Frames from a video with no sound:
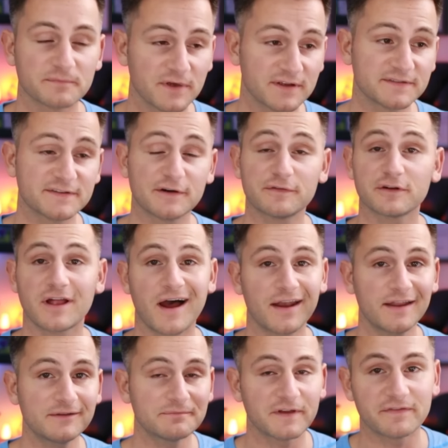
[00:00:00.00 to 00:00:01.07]
A silver
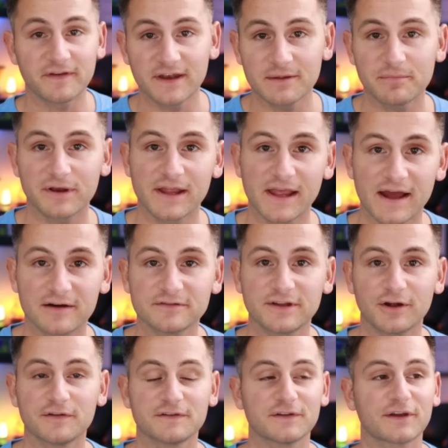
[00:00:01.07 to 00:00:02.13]
lining, if anybody out
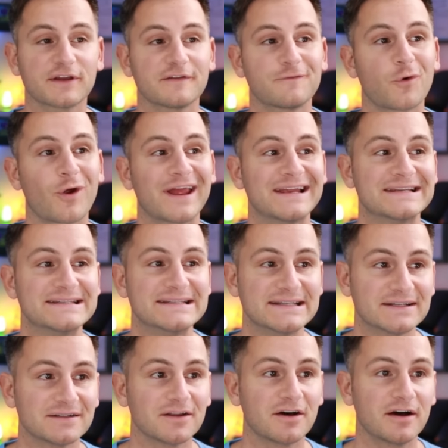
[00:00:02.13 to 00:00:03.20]
there is looking for a
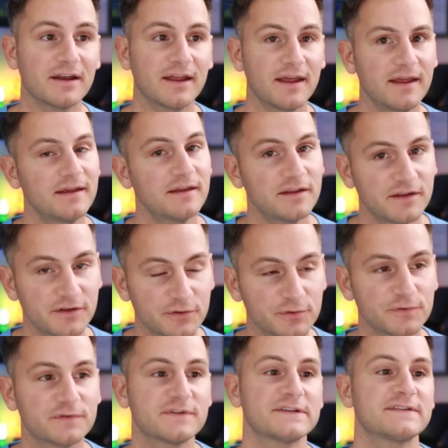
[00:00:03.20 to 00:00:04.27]
deal on a
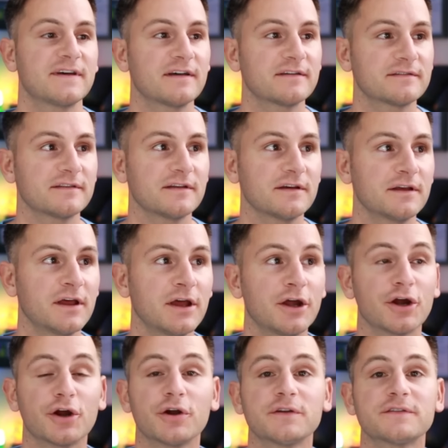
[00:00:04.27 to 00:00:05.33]
used Tesla,
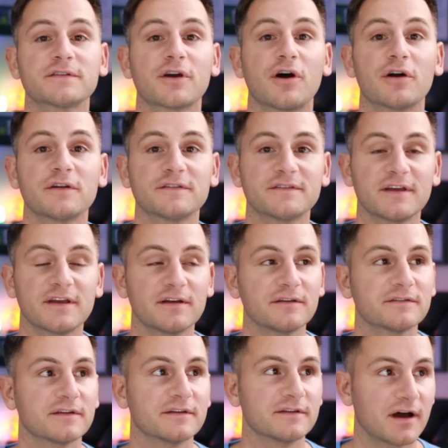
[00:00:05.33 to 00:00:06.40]

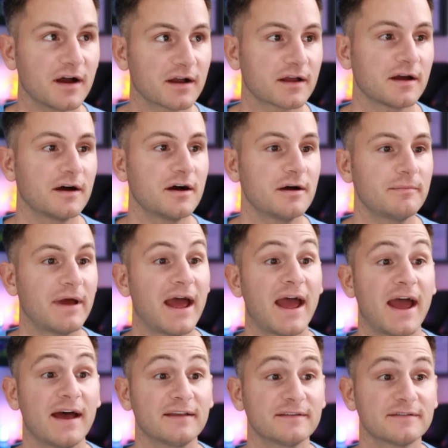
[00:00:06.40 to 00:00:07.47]
HertzCarSales.com
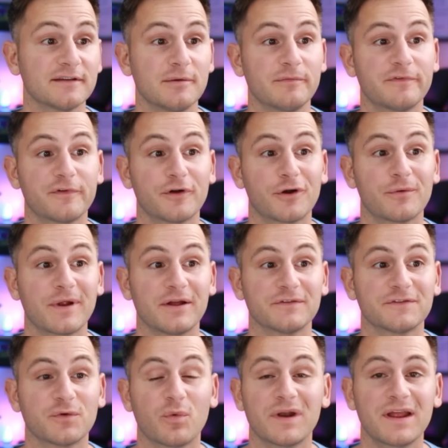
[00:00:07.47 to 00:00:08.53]
has some for around
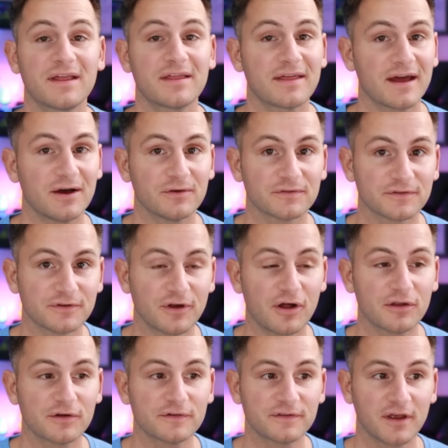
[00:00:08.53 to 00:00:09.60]

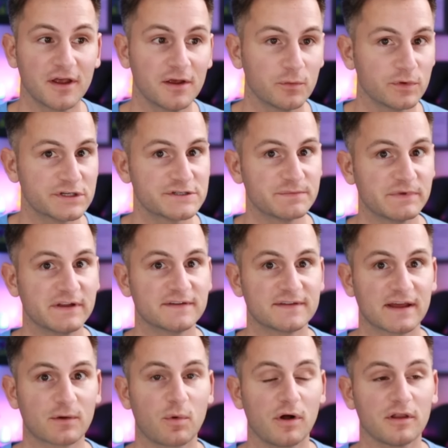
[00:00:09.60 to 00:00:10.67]
$20,000, which means
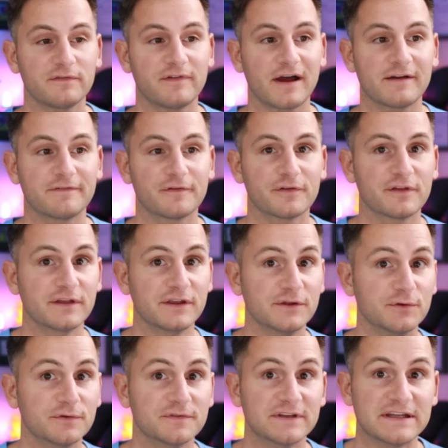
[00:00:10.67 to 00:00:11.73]
they qualify for the
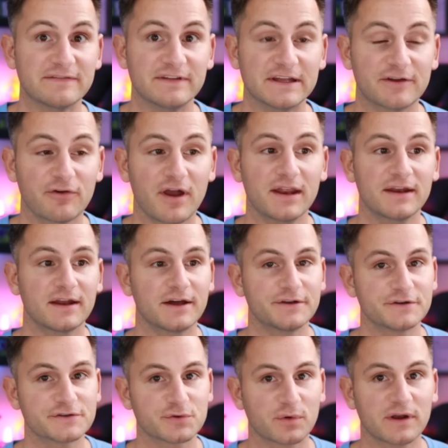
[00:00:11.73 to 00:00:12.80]
used EV credit
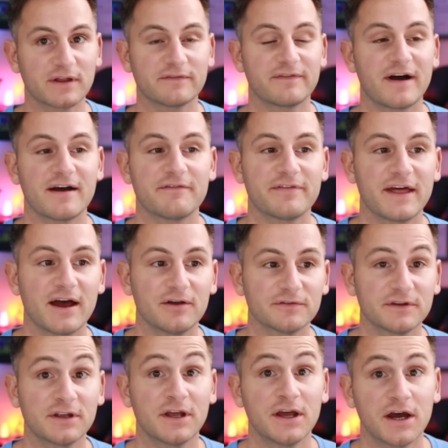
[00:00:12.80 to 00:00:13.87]
under
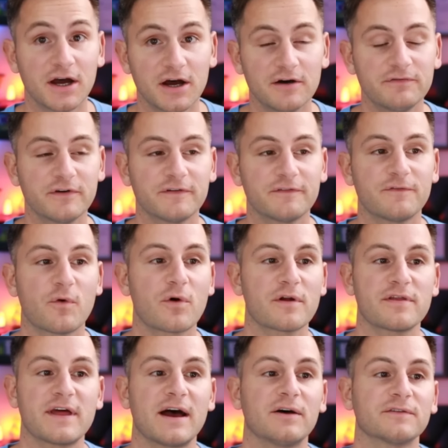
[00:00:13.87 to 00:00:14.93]
$25,000 of
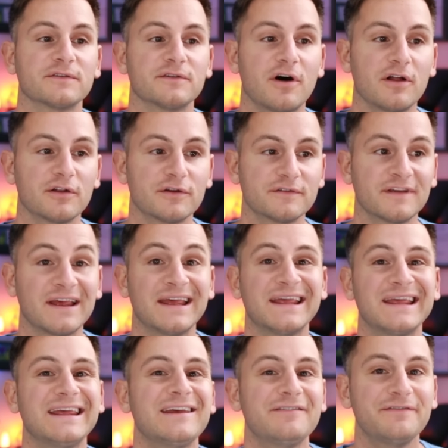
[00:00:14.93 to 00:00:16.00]
$4,000
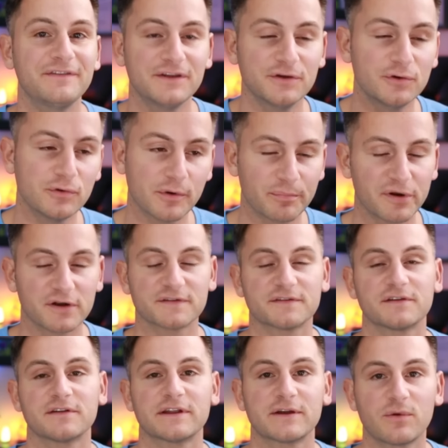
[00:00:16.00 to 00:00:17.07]
if you
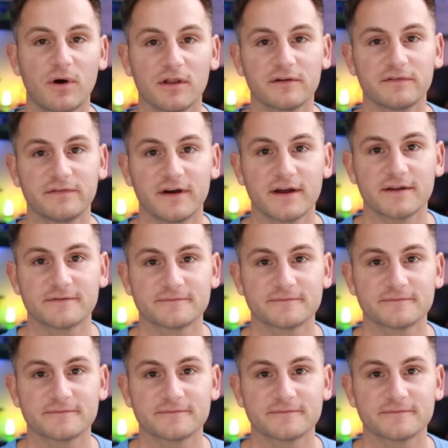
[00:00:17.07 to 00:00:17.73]
personally qualify.